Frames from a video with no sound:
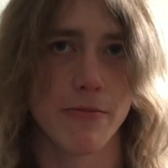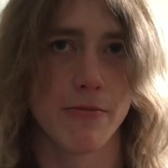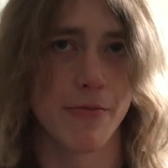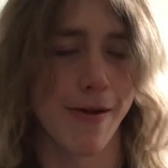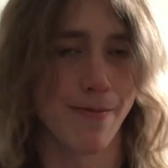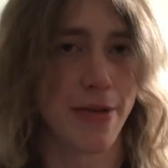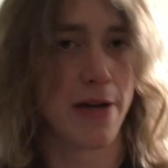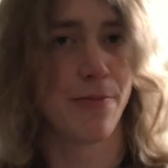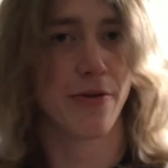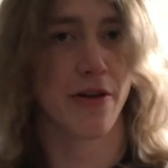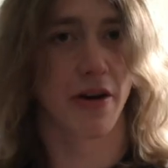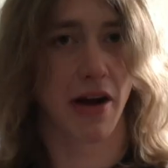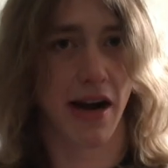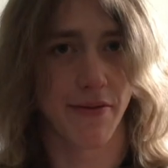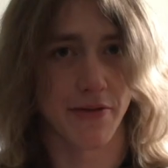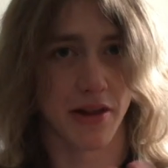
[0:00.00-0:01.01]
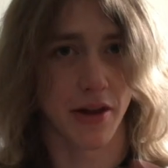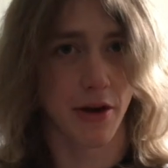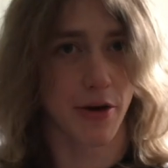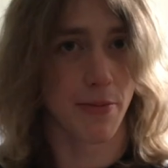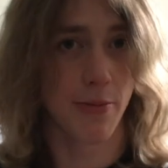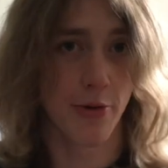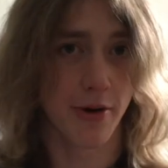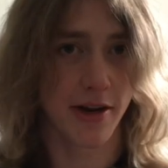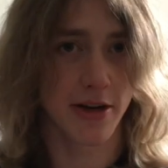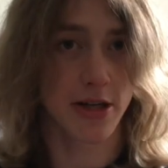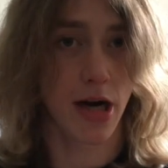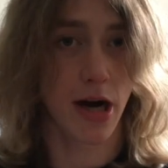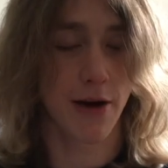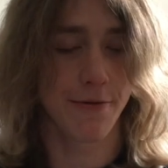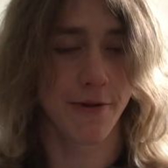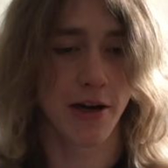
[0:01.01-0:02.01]
when people are having their morning
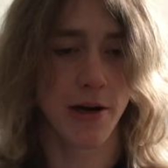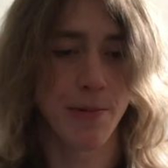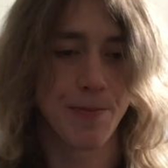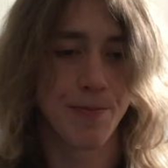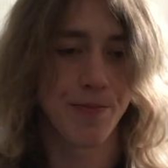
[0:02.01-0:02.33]
coffee,